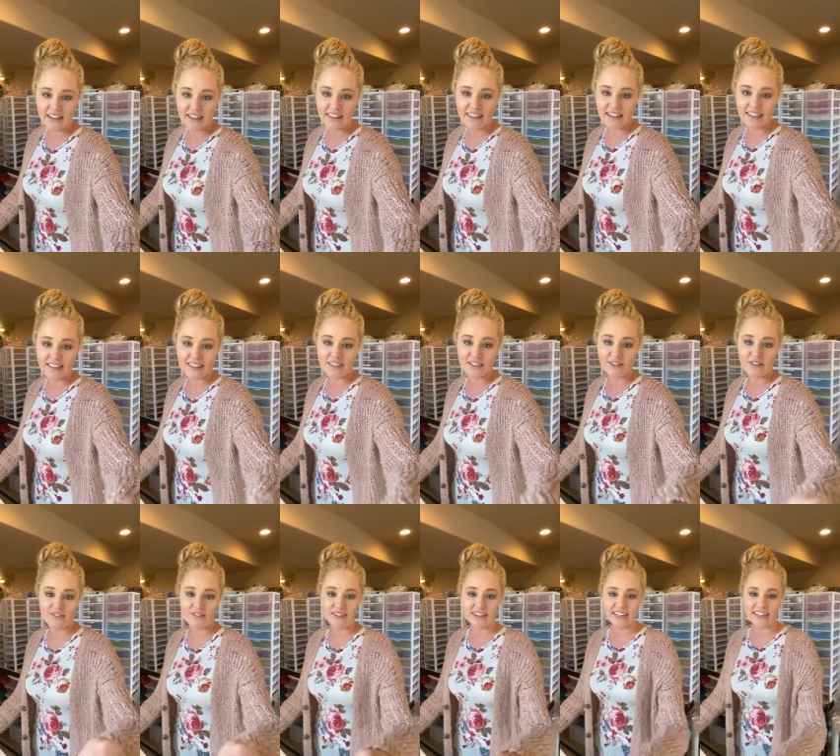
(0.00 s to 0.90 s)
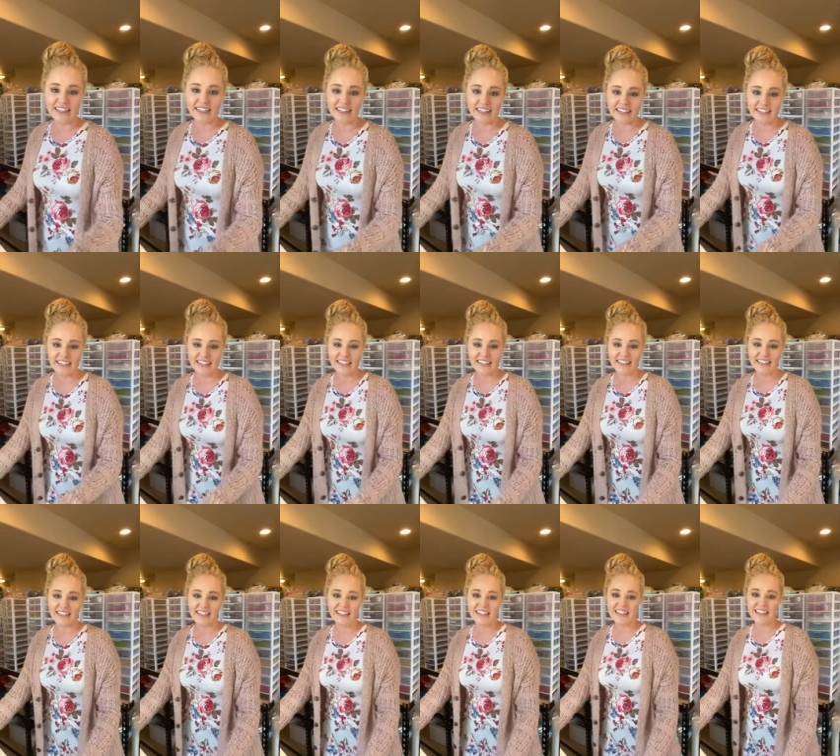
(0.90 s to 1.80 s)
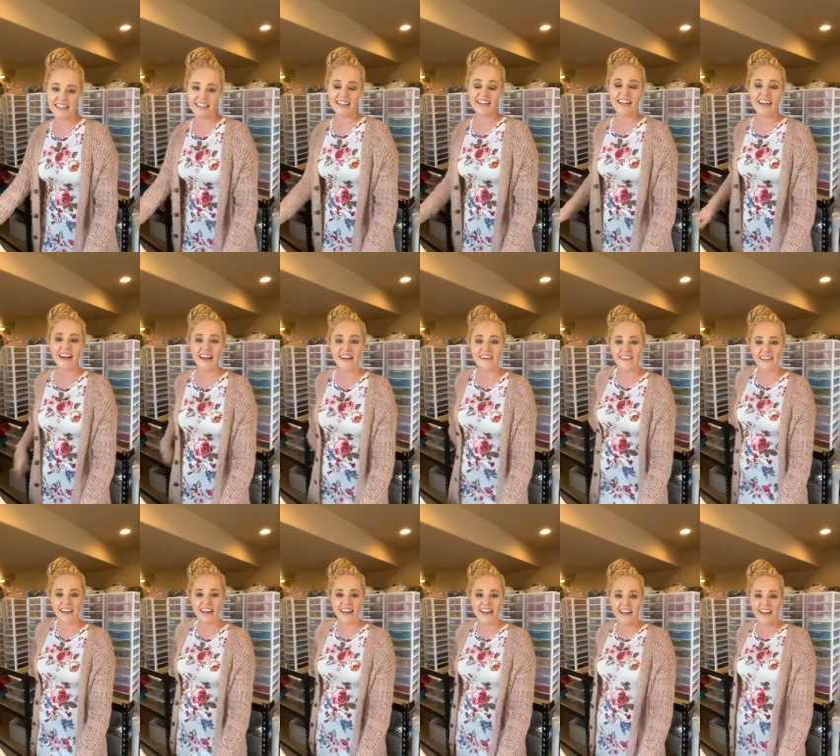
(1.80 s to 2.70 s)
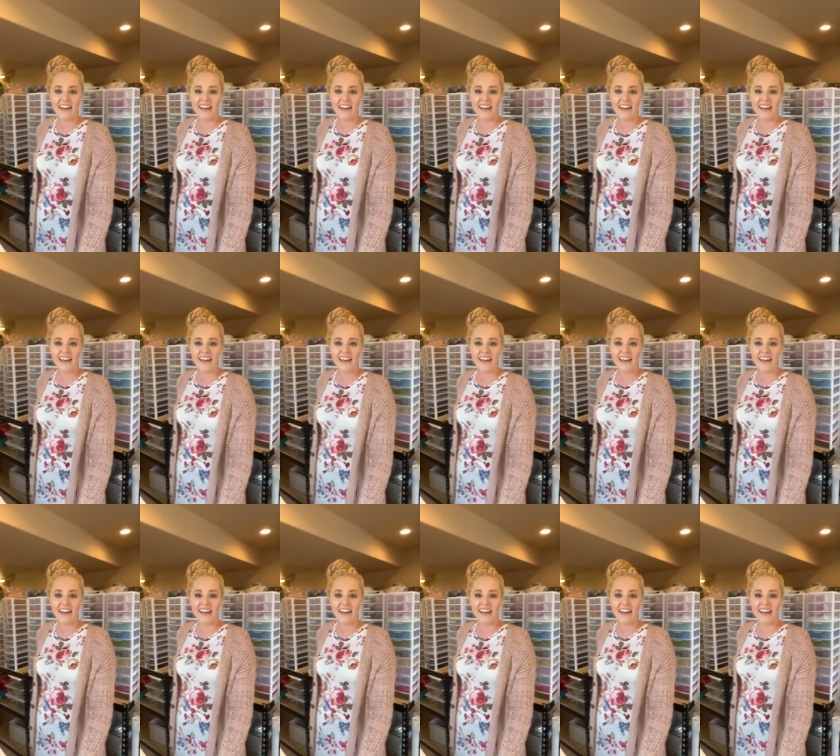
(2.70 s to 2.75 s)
That's so funny. Okay.